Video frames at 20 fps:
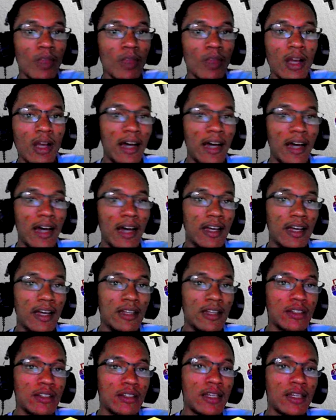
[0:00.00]

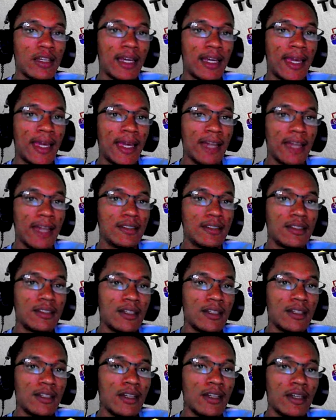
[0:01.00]
and get
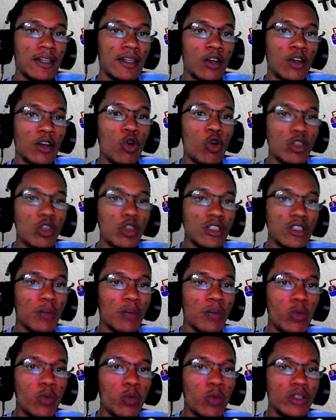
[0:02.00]
caught
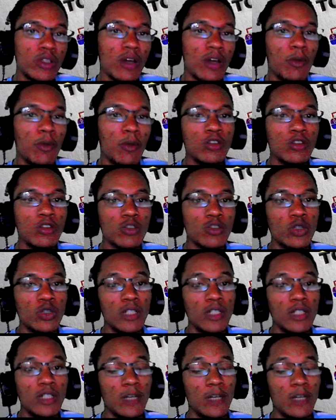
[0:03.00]
up with the amount of work
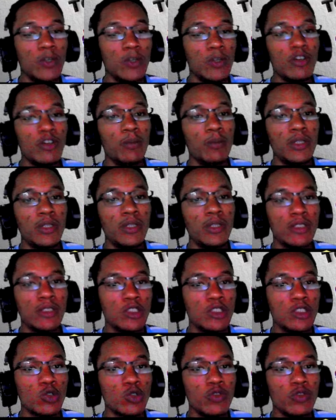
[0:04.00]
that we've completed
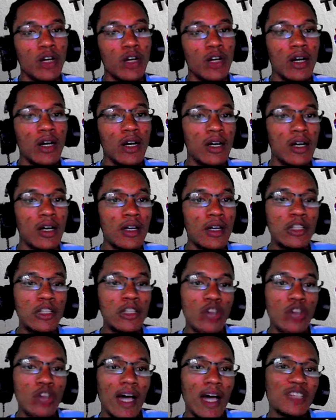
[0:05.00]
so far.
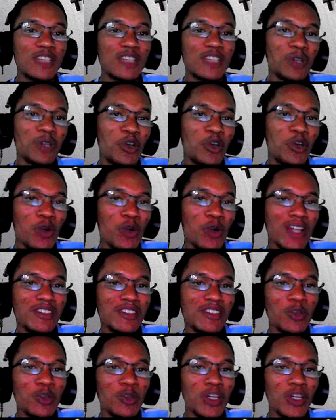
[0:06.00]
So as we go
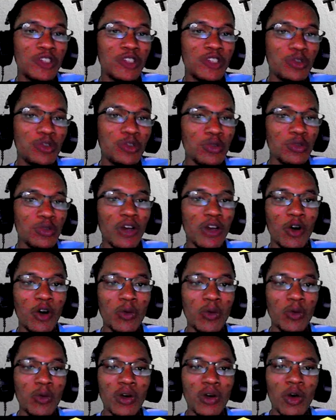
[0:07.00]
into week 2 now,
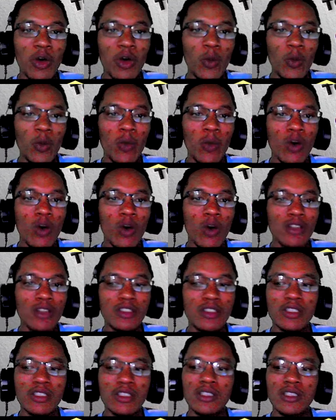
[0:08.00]
we want
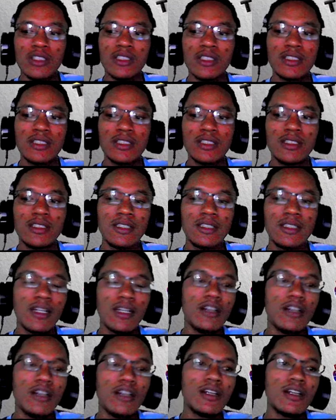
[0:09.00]
to take a
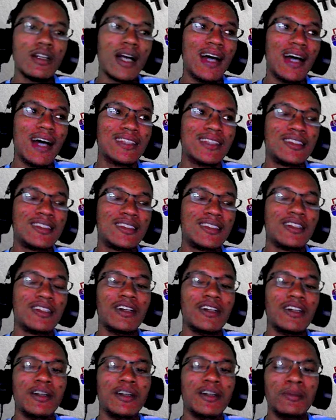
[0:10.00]
look at
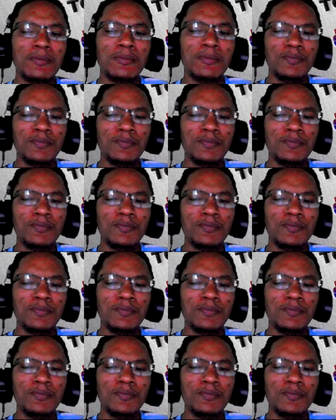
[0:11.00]
some